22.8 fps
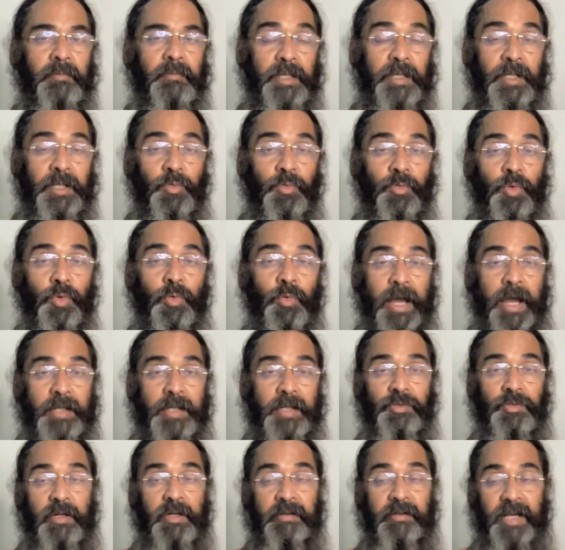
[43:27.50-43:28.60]
when the Guru
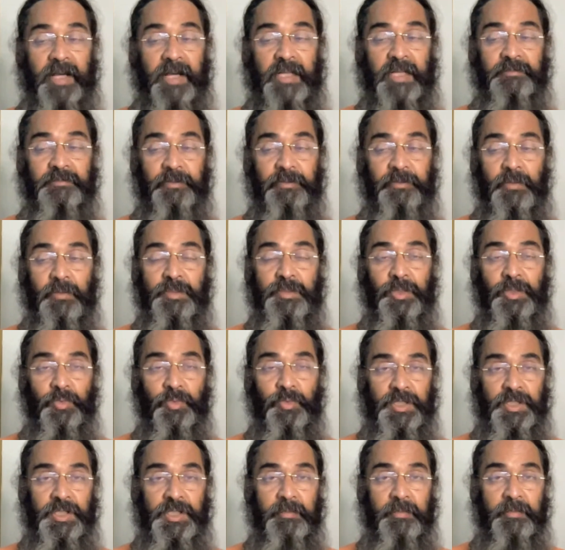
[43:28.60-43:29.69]
actually transforms the
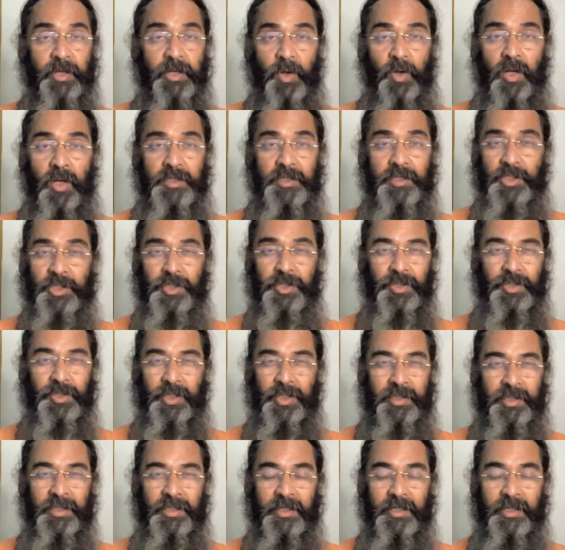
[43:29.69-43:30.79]
wisdom and knowledge, it's
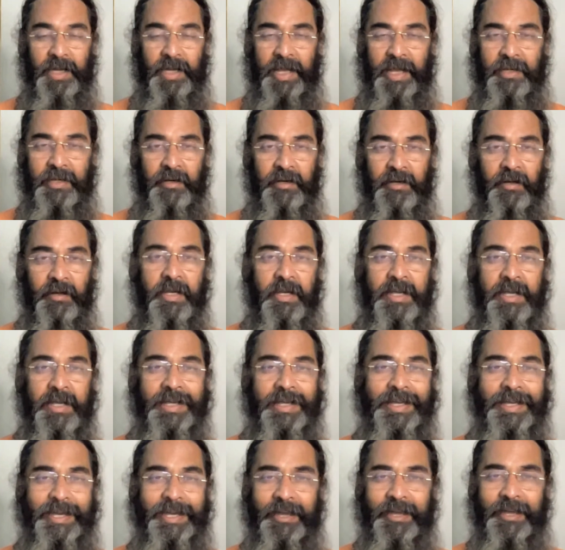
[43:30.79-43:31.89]
just not like a
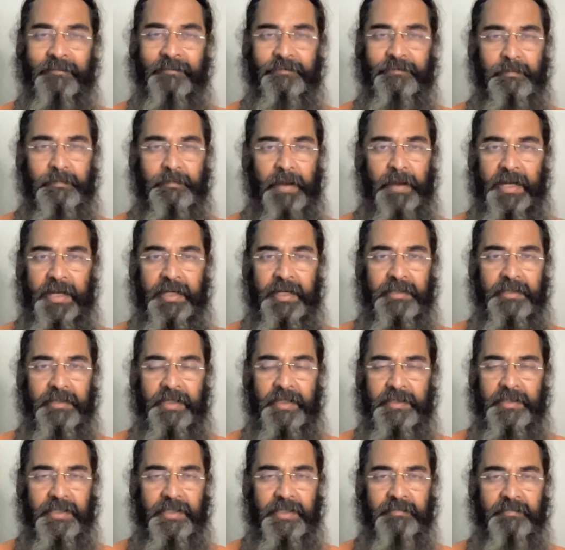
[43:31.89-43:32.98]
gift packet that
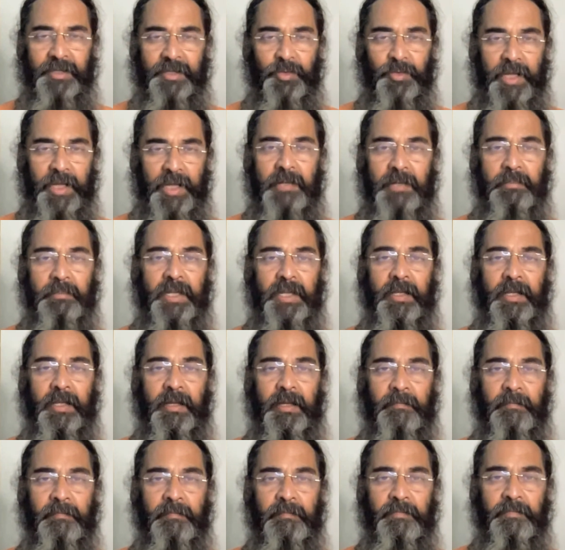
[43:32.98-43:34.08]
is given to
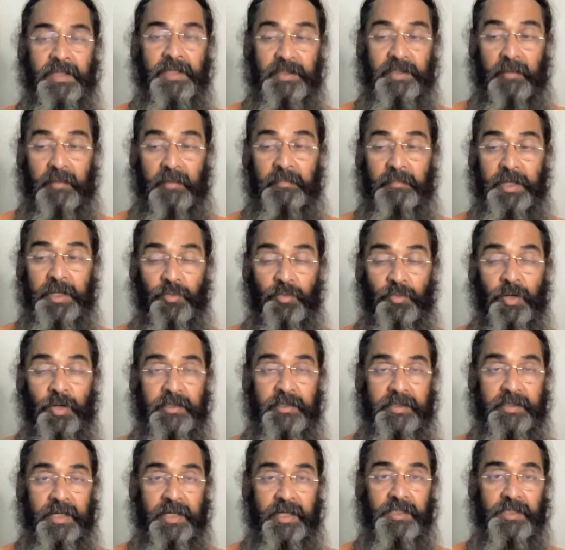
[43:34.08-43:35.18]
anybody. It's somebody who
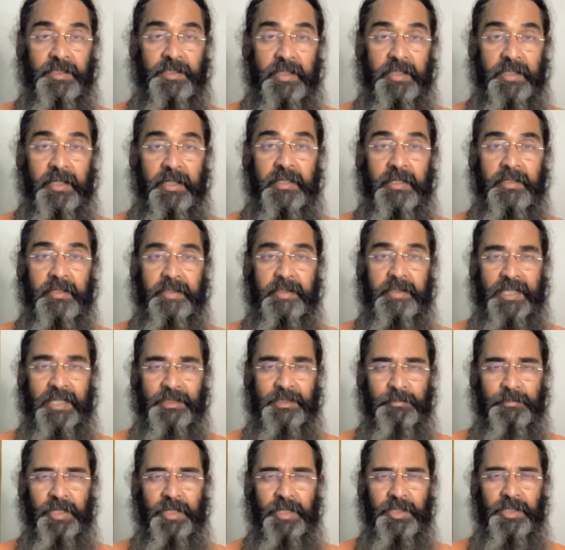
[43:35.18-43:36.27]
has that serious
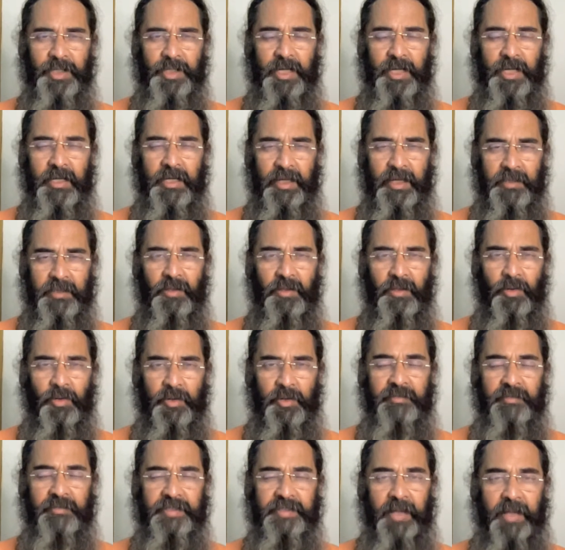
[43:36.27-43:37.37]
aspiration and does a lot
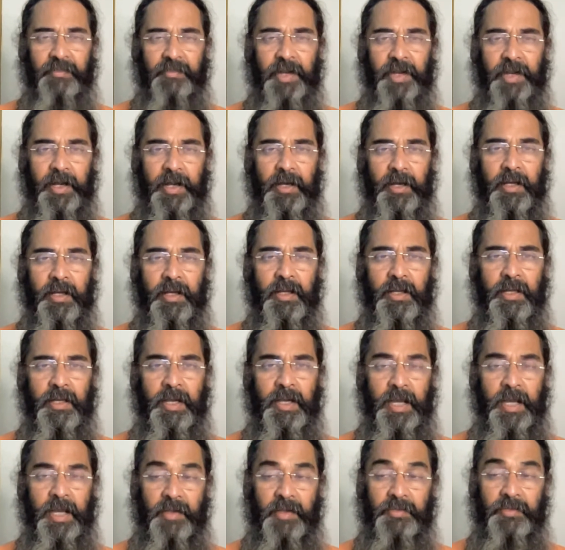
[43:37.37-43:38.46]
of sadhana,
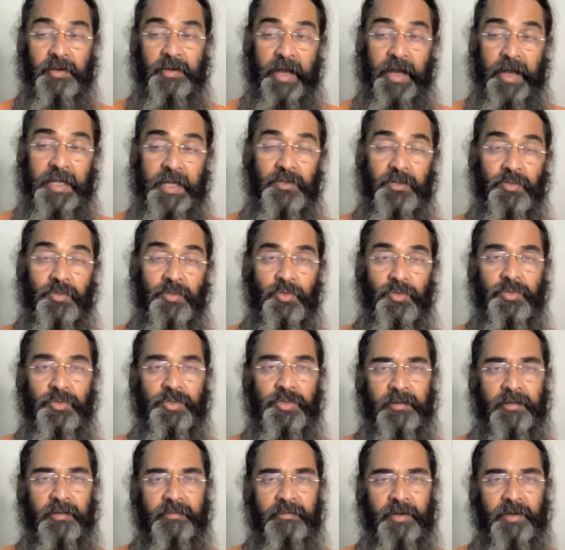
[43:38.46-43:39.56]
and the right Guru
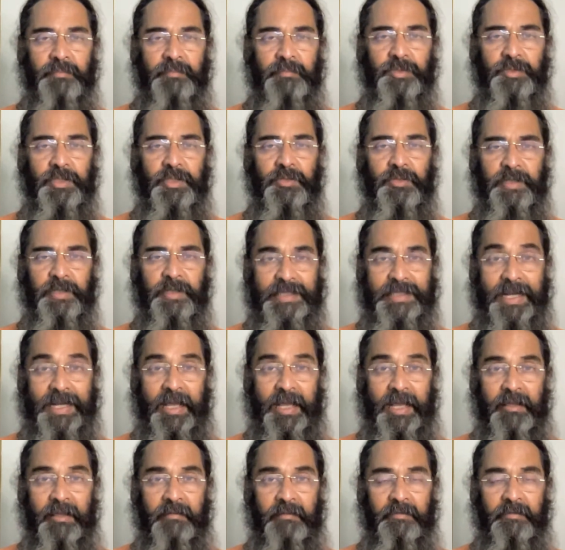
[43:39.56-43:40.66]
sort of comes into his
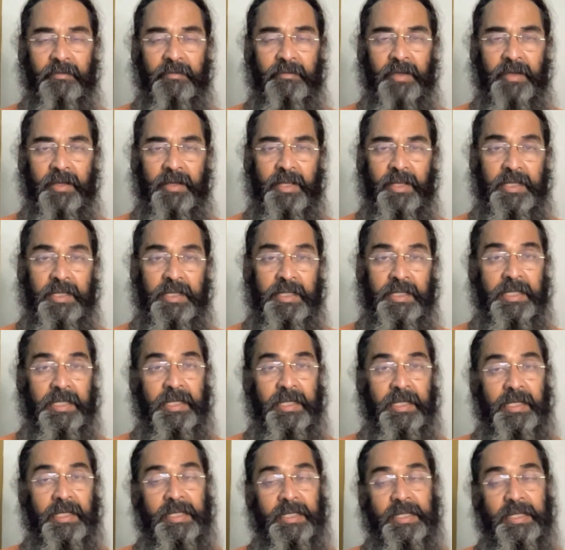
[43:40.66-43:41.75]
life,
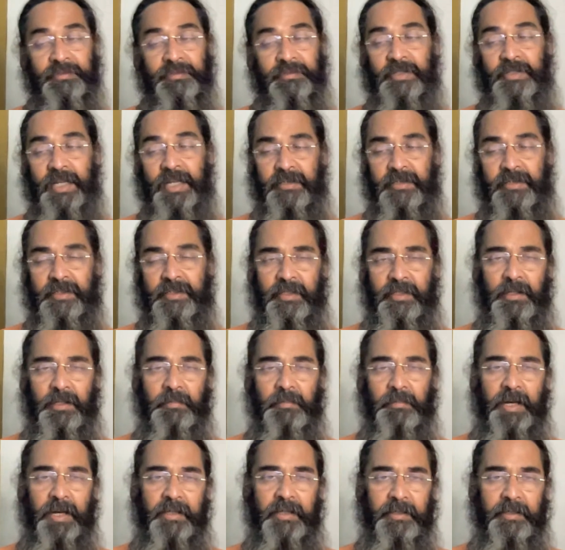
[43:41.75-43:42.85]
he gives that
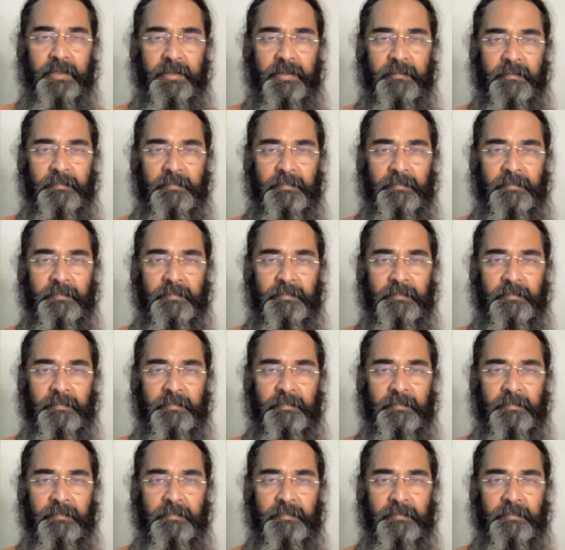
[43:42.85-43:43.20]
Shaktipada.